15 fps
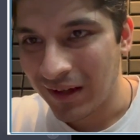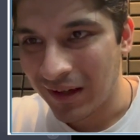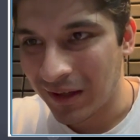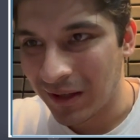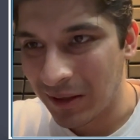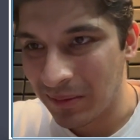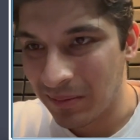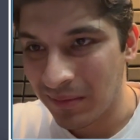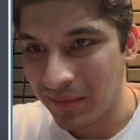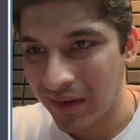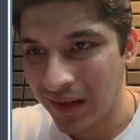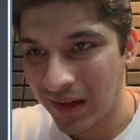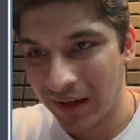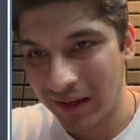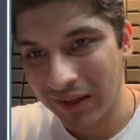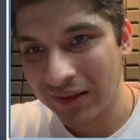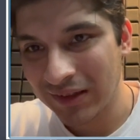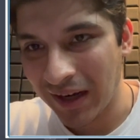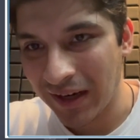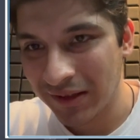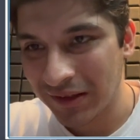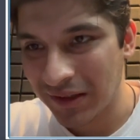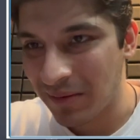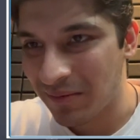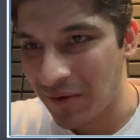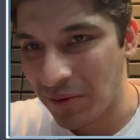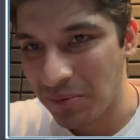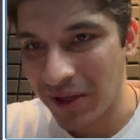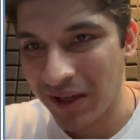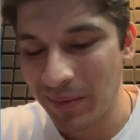It does write a script
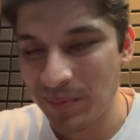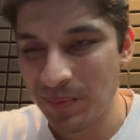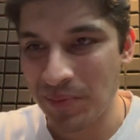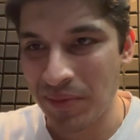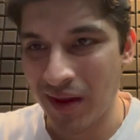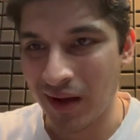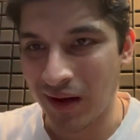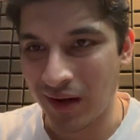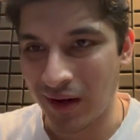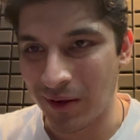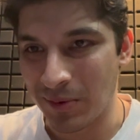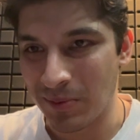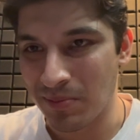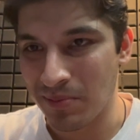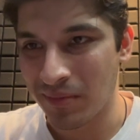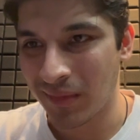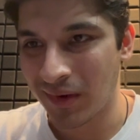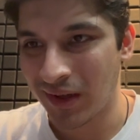for me. And